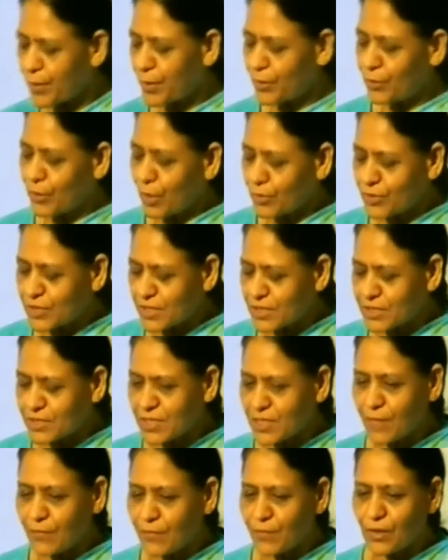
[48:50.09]
Now just
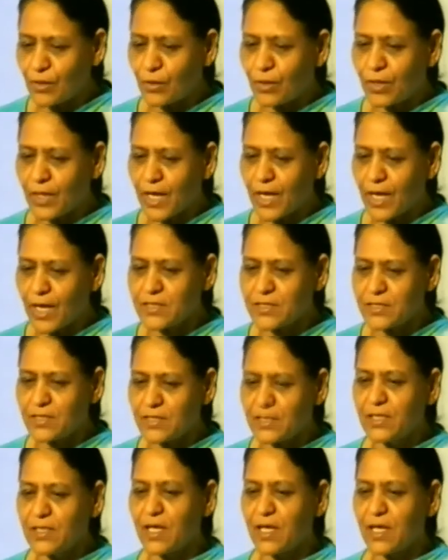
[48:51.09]
have a look and see
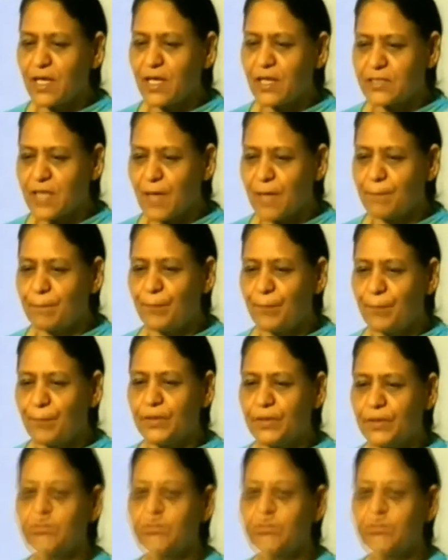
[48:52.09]
the example.